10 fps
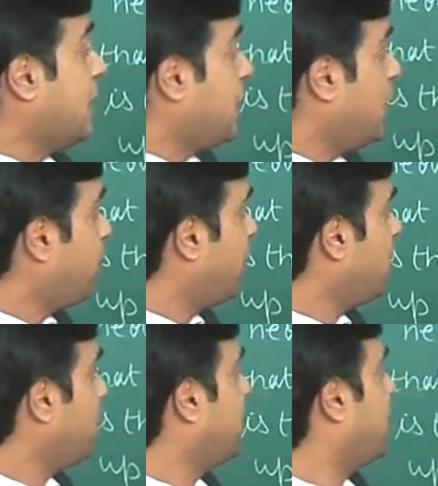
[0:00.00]

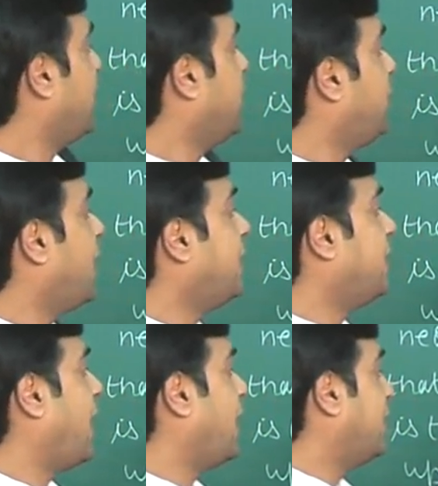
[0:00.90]
E1 be the
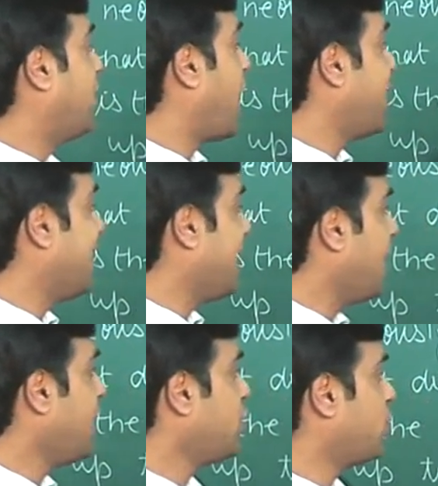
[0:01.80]
event that die
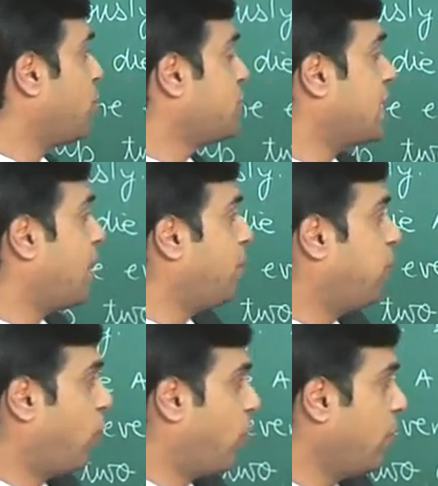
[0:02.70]
A shows up
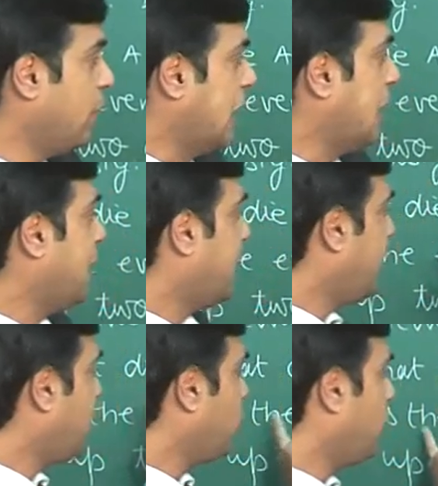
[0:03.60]
4,
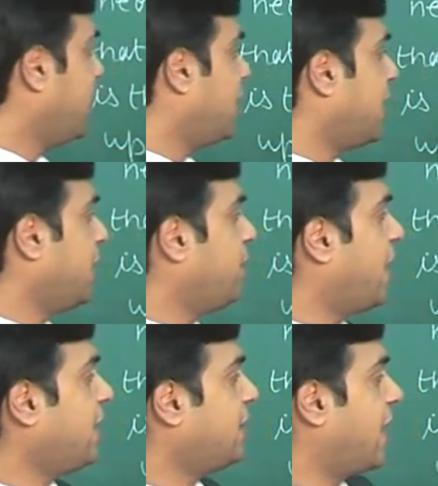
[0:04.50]
E2 be the
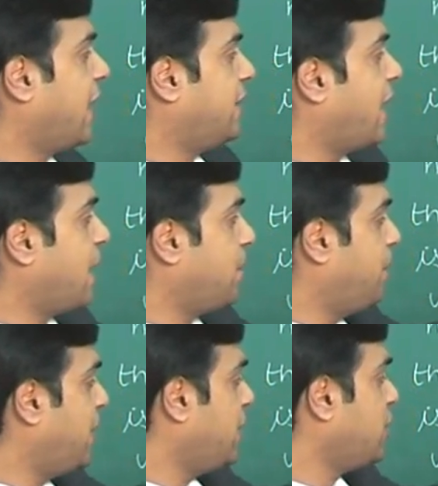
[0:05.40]
event that die
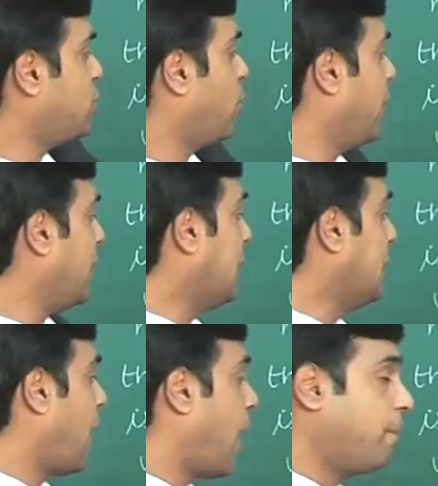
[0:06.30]
B showing
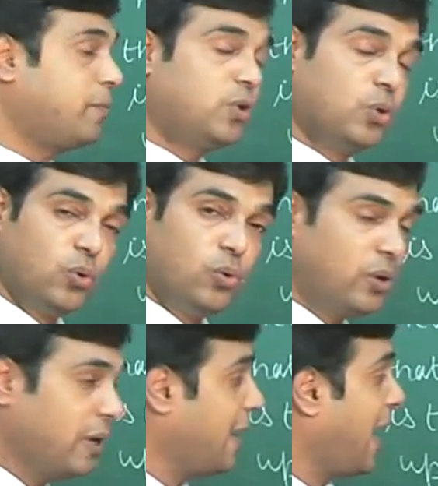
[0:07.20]
up 2
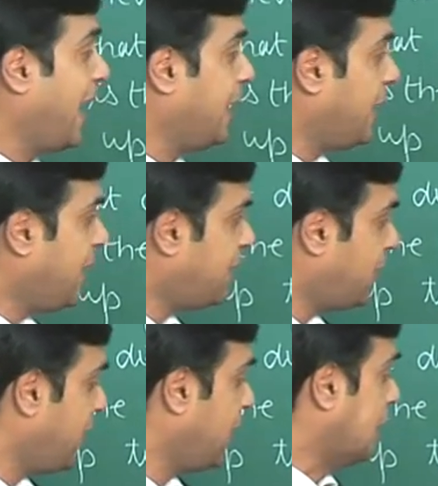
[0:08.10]
and
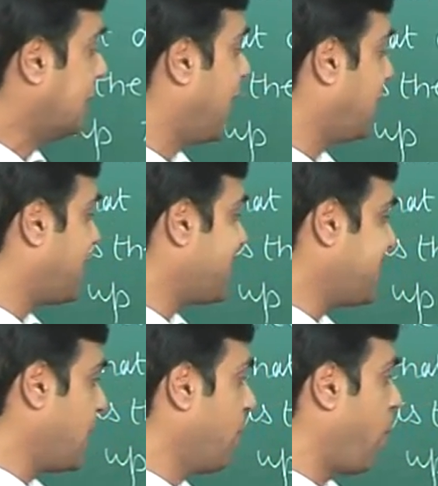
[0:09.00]
E3 that the
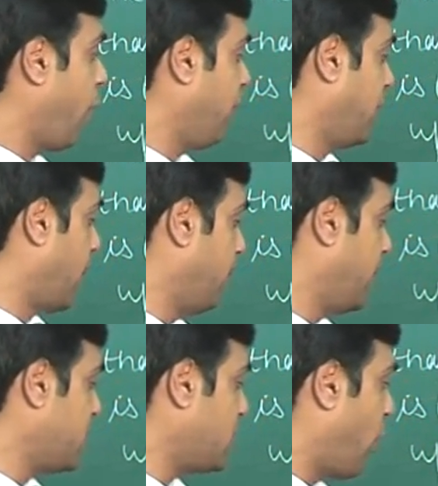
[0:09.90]
sum of
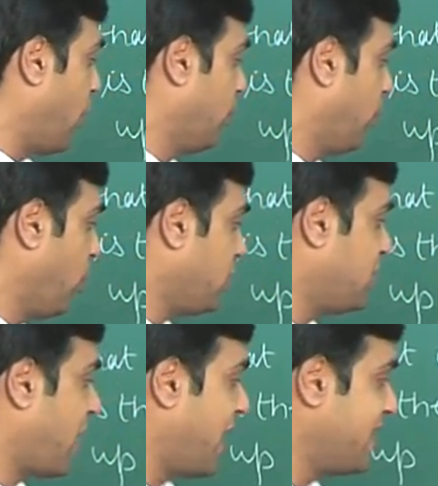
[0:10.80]
numbers on both
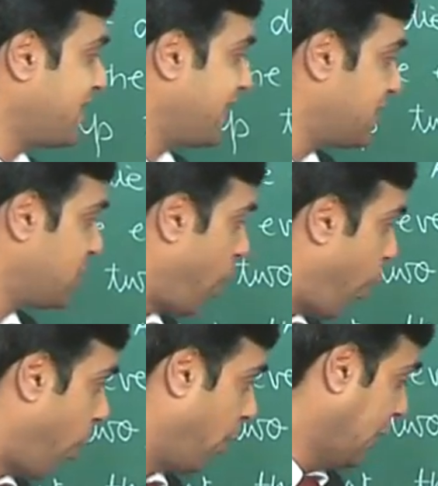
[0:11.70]
dice is
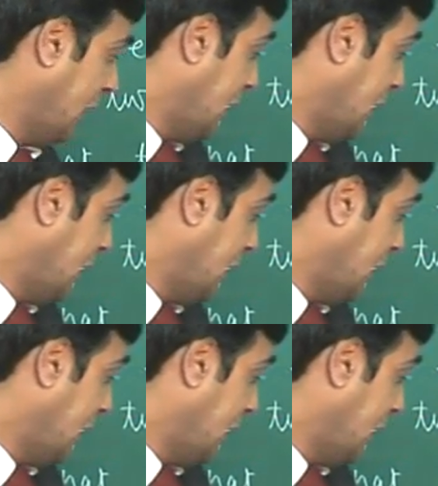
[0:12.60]
odd.